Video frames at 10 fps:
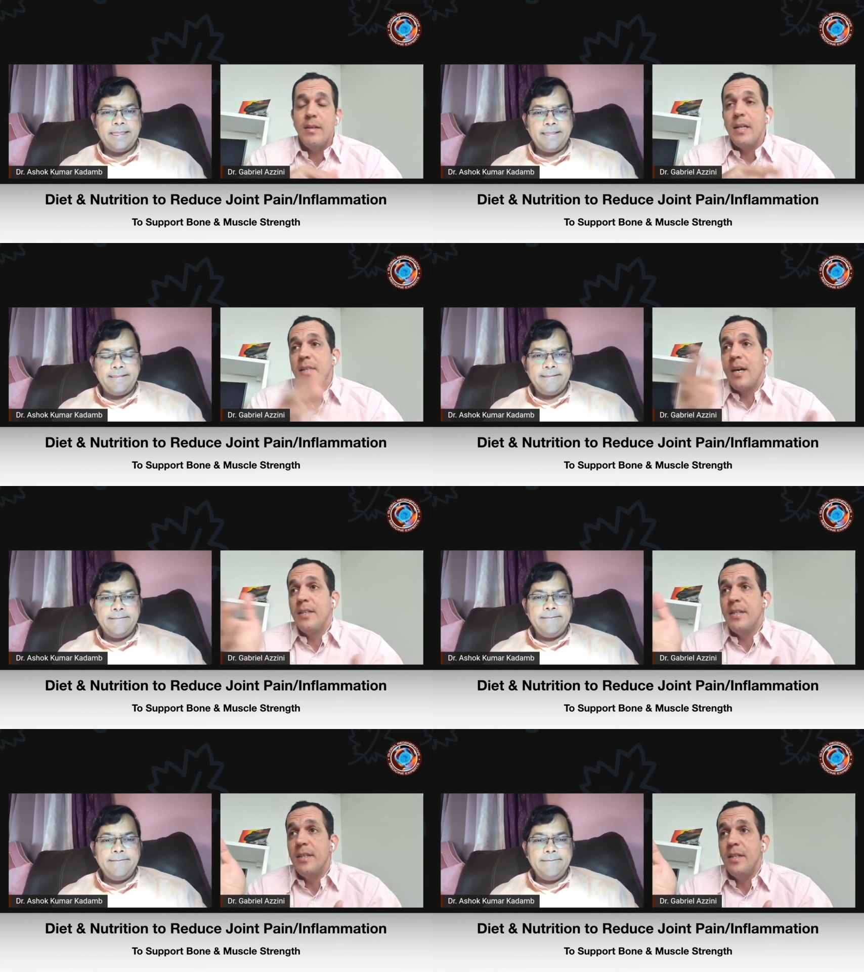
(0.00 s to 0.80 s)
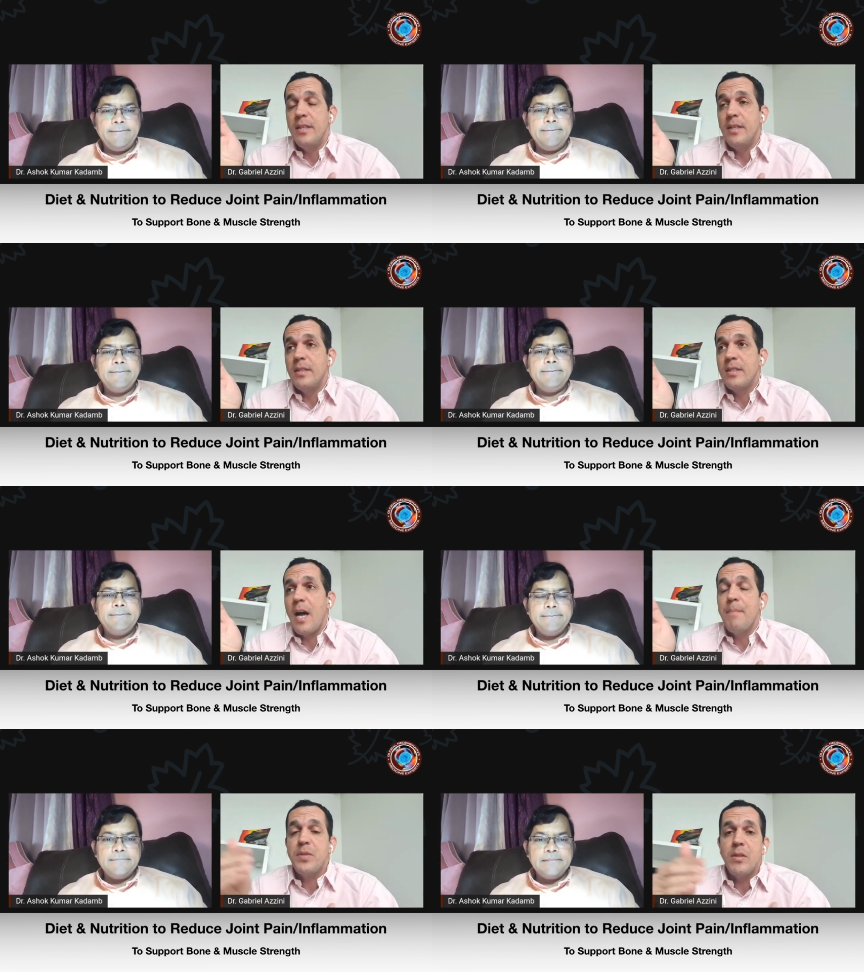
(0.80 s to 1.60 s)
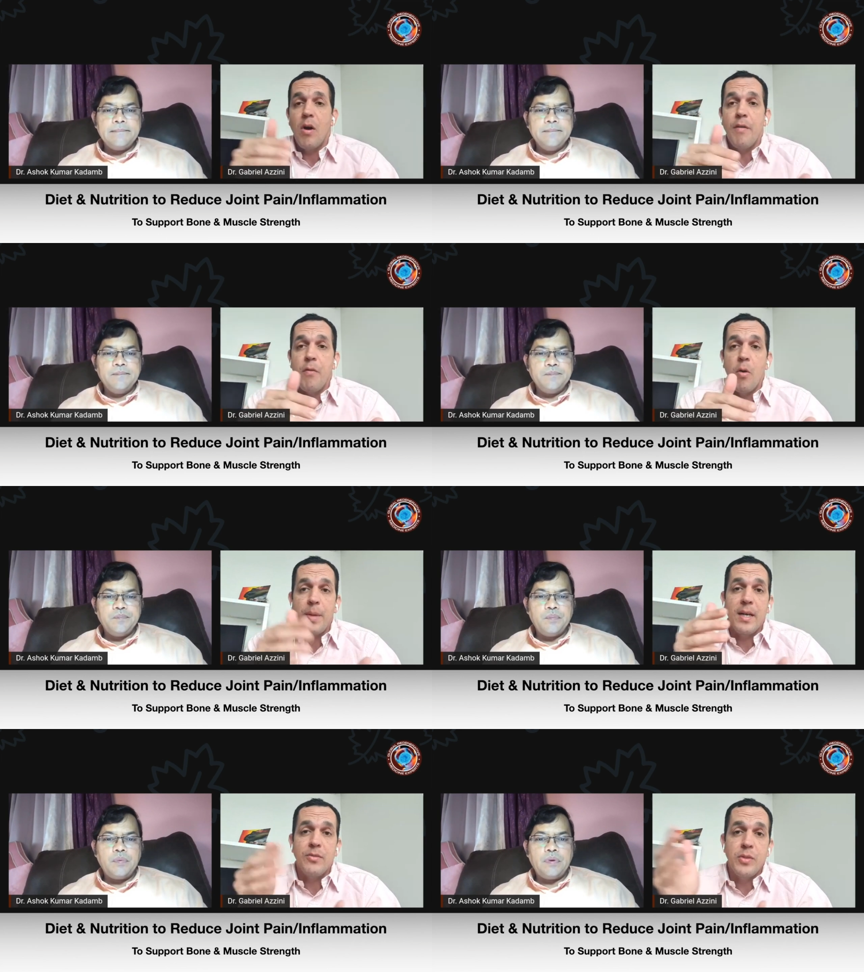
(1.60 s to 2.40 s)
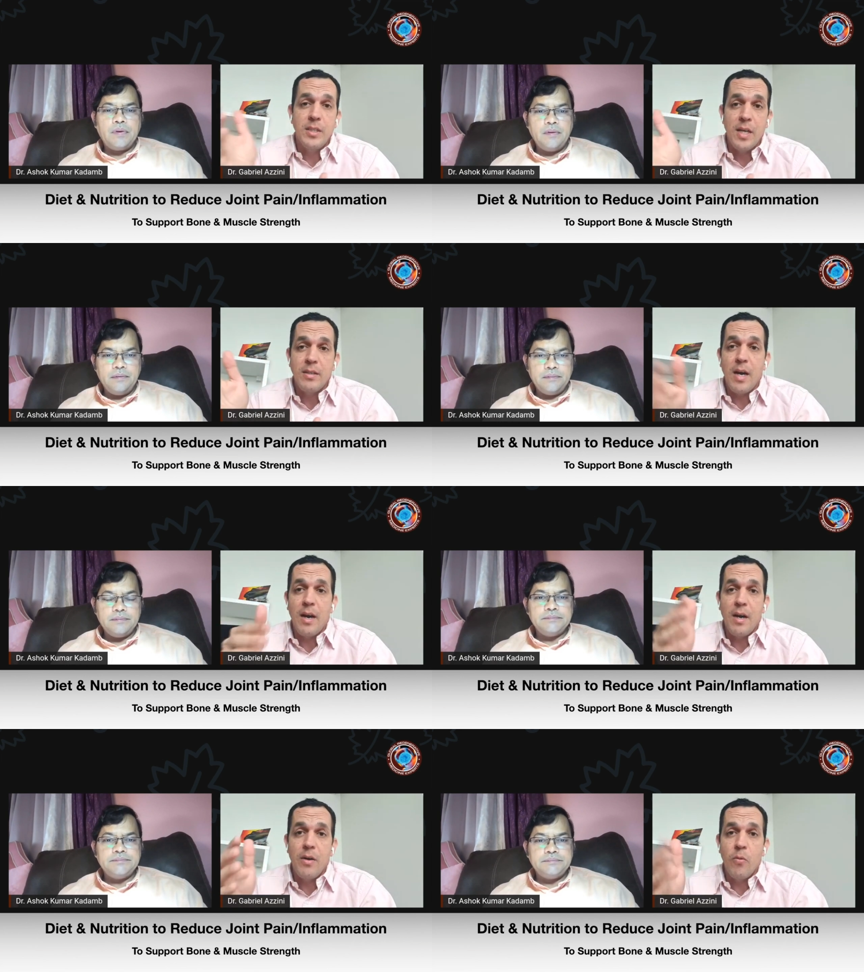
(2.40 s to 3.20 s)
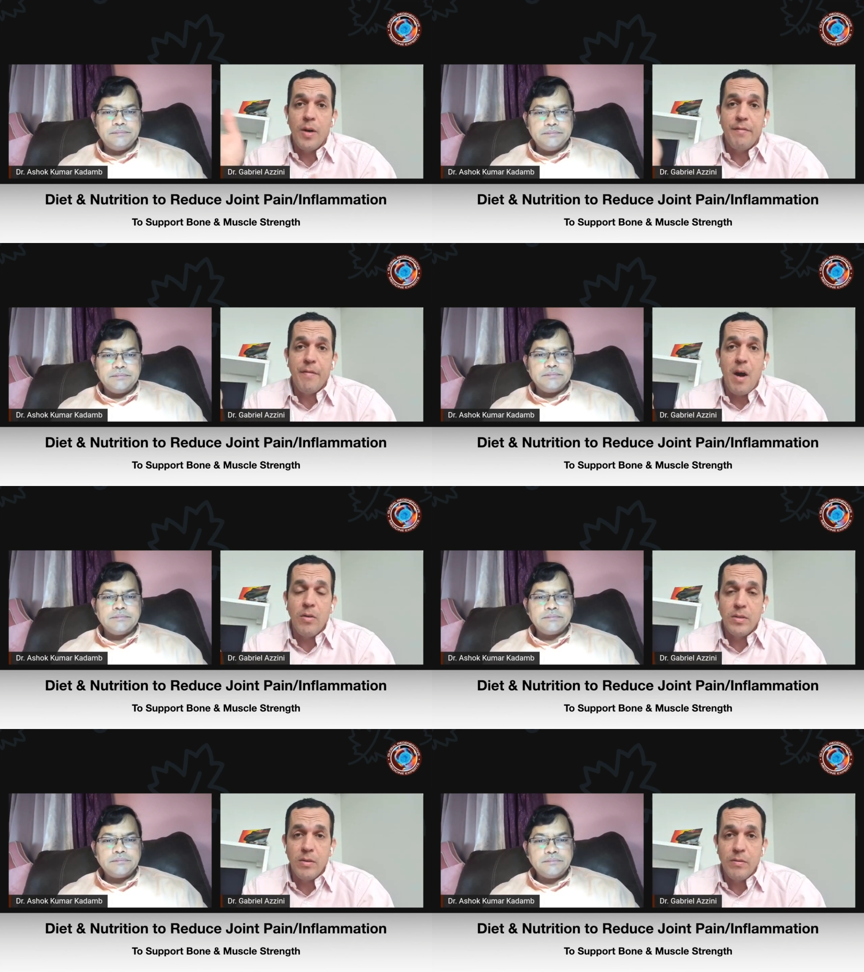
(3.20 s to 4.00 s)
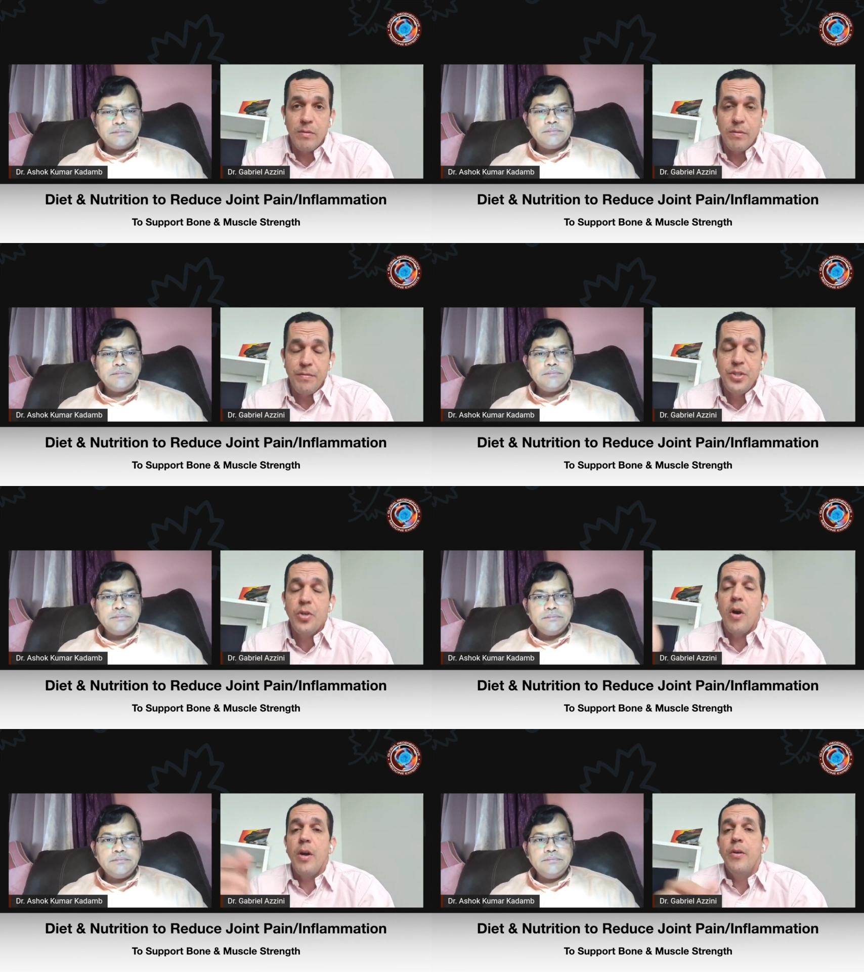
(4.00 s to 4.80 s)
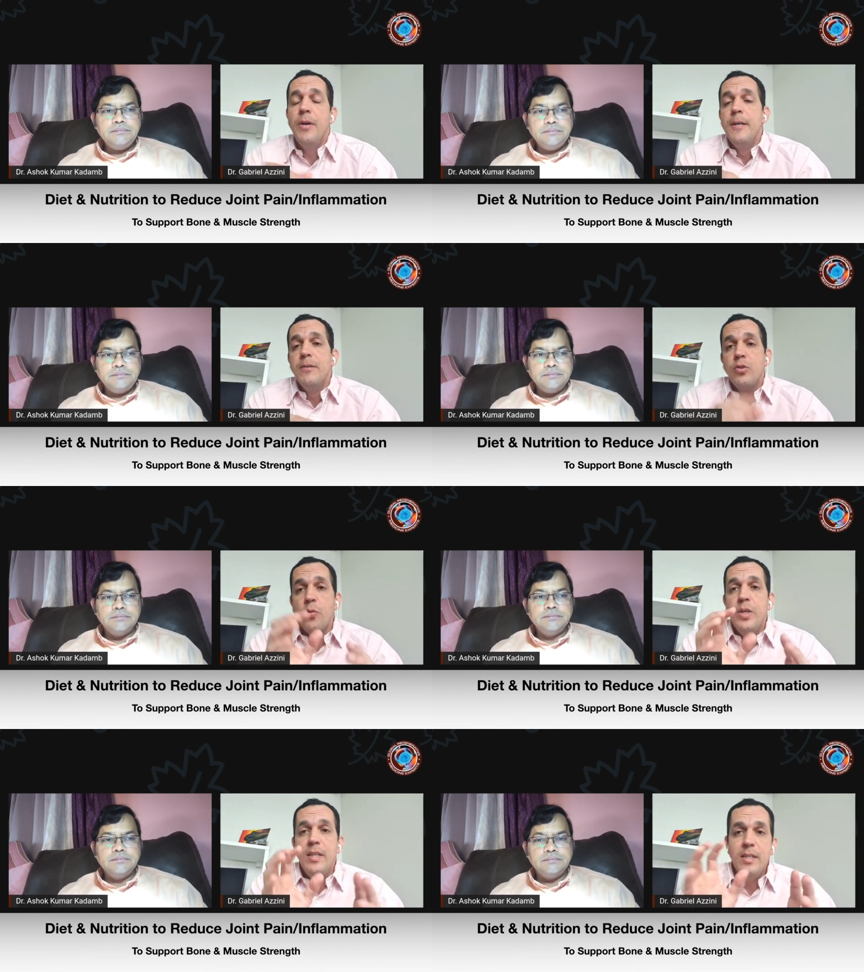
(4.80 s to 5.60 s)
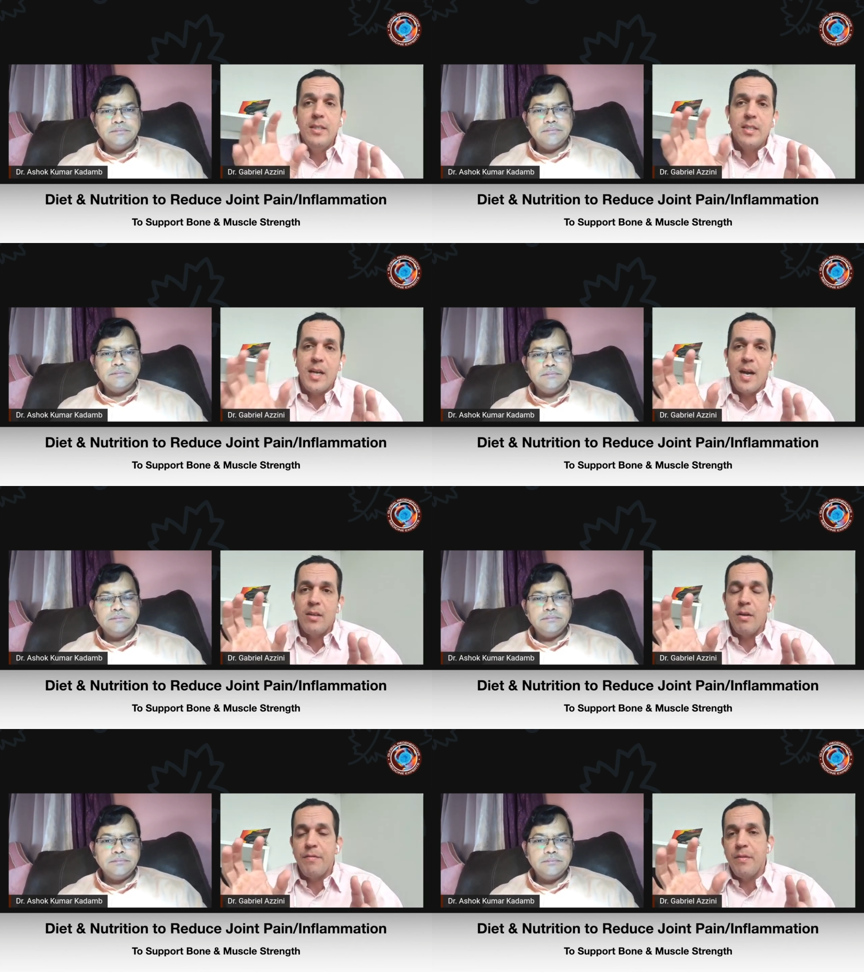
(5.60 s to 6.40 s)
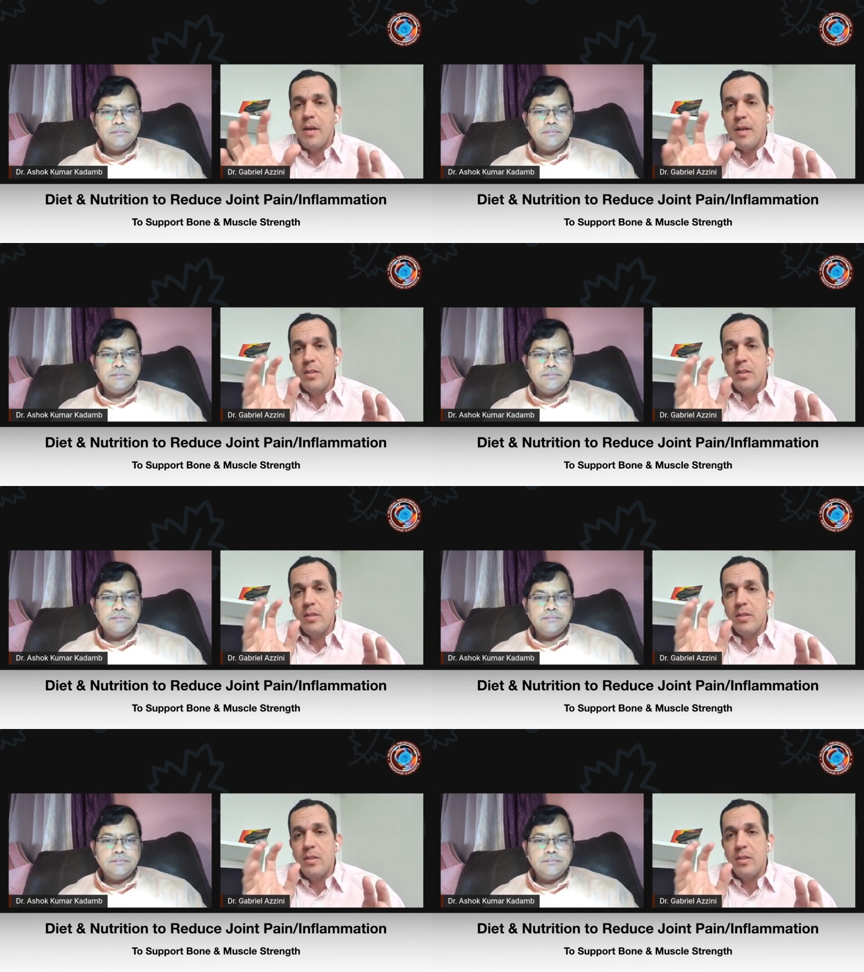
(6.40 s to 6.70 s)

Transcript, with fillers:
Speaker 1: that are the types of omega-3 that are were found on, fish oil so we need this kind of uh,